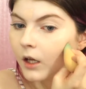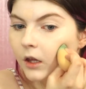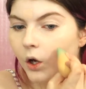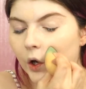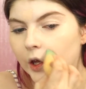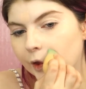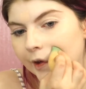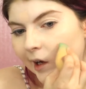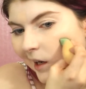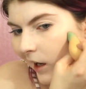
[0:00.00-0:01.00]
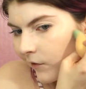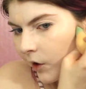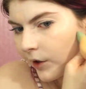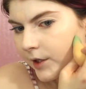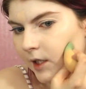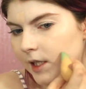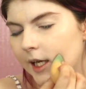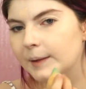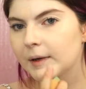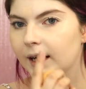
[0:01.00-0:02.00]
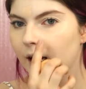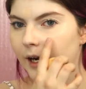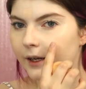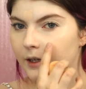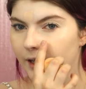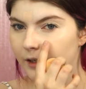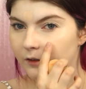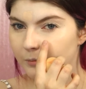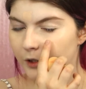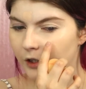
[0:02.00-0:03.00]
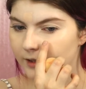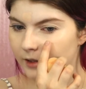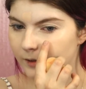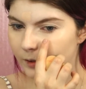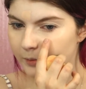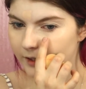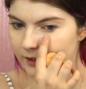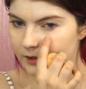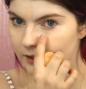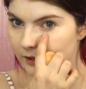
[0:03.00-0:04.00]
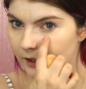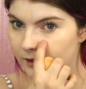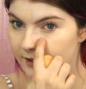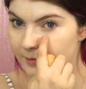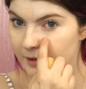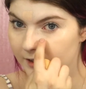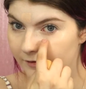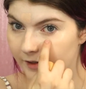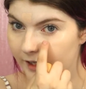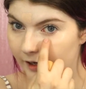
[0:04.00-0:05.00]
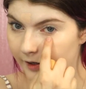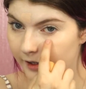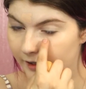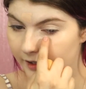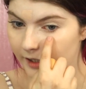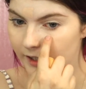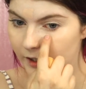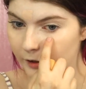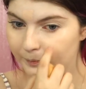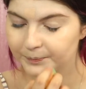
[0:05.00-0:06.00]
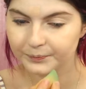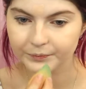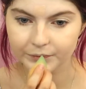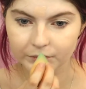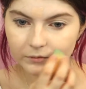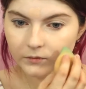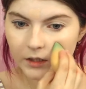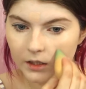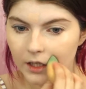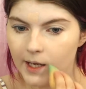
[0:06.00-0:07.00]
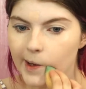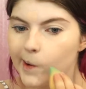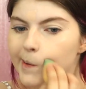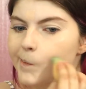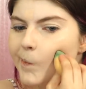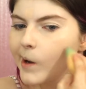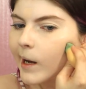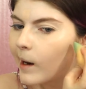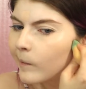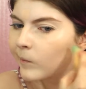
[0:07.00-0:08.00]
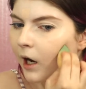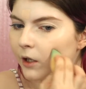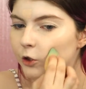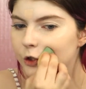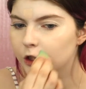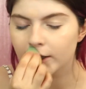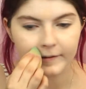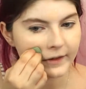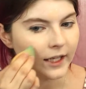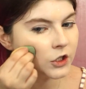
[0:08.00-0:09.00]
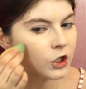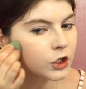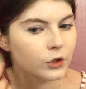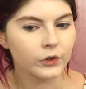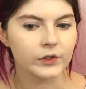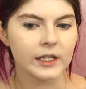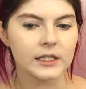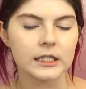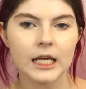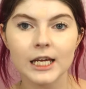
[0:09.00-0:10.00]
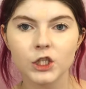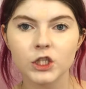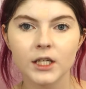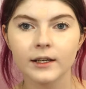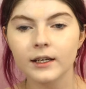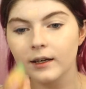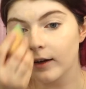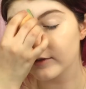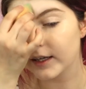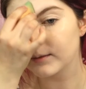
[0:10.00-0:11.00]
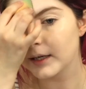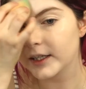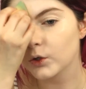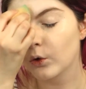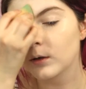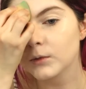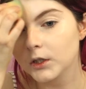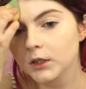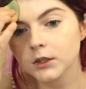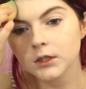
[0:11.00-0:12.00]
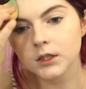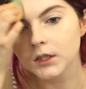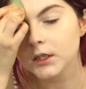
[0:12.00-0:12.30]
The only thing I have noticed is that my eye kind of burns a little bit in like this specific area here. But I'm not too sure if that's just due to sensitization of like my normal,